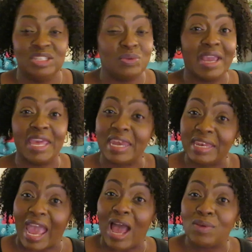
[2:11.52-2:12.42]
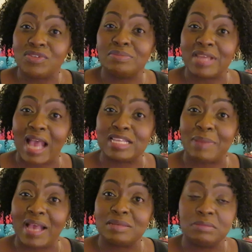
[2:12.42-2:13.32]
Do I get down sometimes
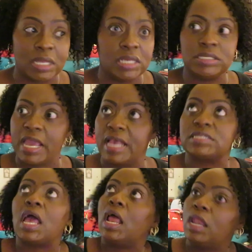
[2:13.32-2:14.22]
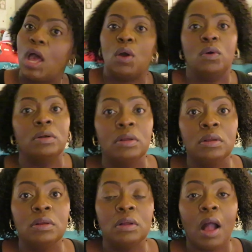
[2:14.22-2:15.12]
about some things? Yes. Hello?
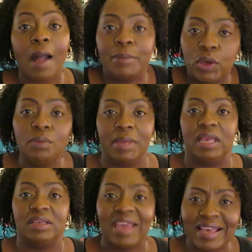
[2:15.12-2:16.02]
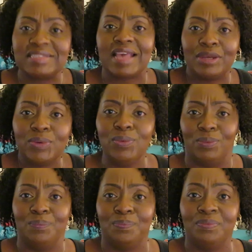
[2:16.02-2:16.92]
I'm human. Yes, I
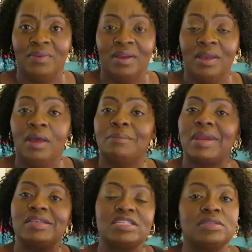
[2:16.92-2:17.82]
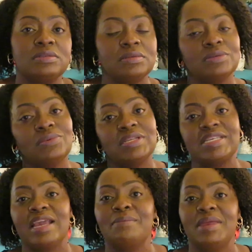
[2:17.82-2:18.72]
do but I just just want
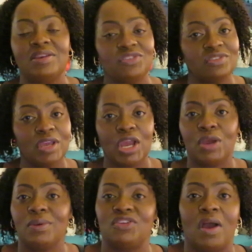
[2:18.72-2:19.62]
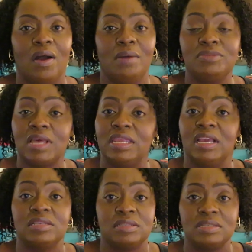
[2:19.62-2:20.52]
to take a minute just to encourage y'all. I'm telling
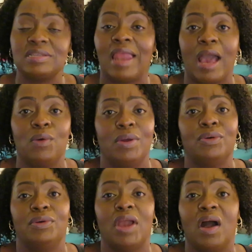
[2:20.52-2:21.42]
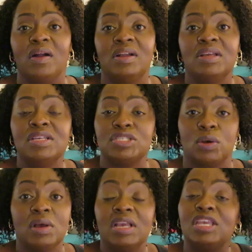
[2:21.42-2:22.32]
you because it's a lot going on, y'all.
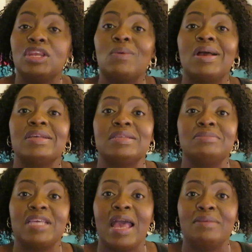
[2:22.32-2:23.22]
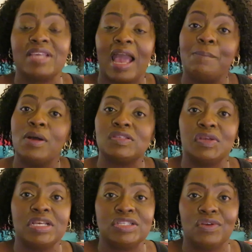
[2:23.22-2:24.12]
So, and you know what? Sometimes, like I
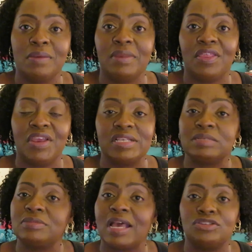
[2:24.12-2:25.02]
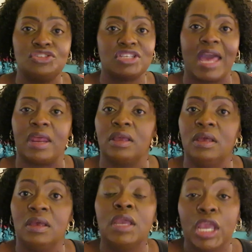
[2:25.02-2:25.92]
posted on Instagram the other day, sometimes you just got to
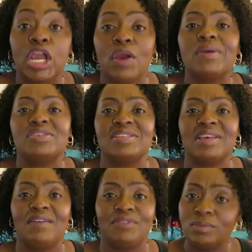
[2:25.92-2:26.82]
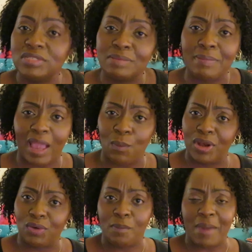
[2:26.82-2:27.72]
encourage yourself. Don't sit back and
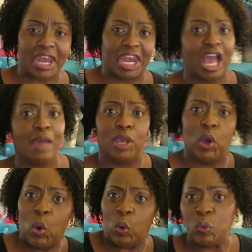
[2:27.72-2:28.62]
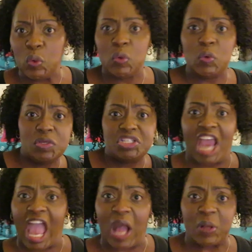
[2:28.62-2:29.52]
wait on nobody to come in. Ooh,
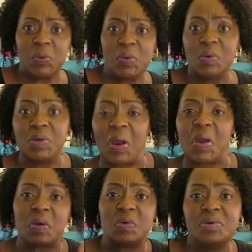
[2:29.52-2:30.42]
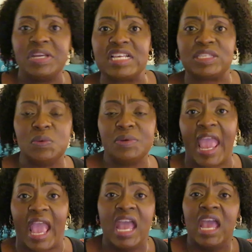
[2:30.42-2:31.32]
child. Ooh, girl. Ooh, this. Ooh,
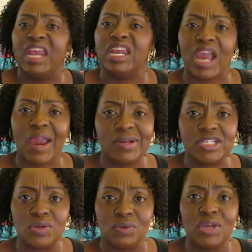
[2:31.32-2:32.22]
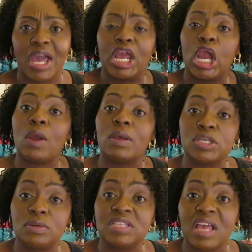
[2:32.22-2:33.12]
that. And encourage you. Know, you got to
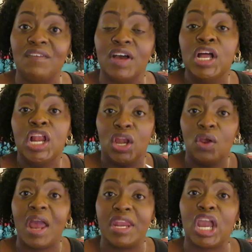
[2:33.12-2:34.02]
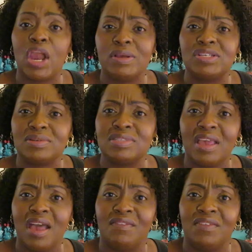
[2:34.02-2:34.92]
encourage yourself. Learn how to encourage
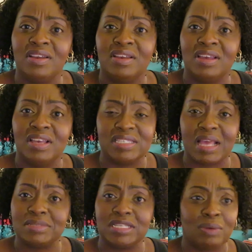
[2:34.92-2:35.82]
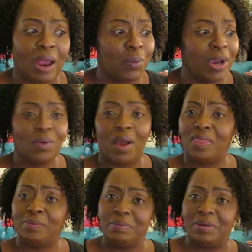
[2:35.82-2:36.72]
yourself. And stop sitting around waiting on
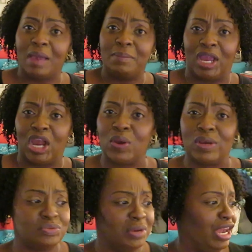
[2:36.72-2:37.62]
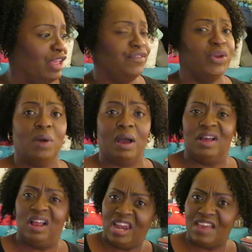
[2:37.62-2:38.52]
other people to come encourage you and lift you up.
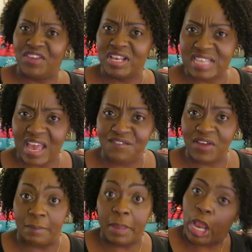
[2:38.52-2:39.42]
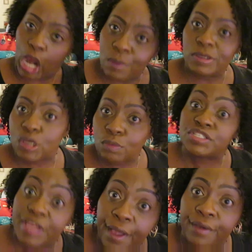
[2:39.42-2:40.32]
Lift yourself up. Encourage
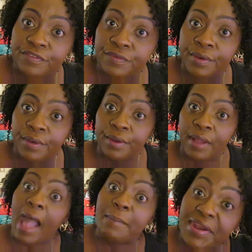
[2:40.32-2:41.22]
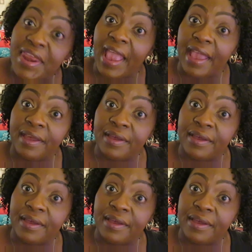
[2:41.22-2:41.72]
yourself. How about that?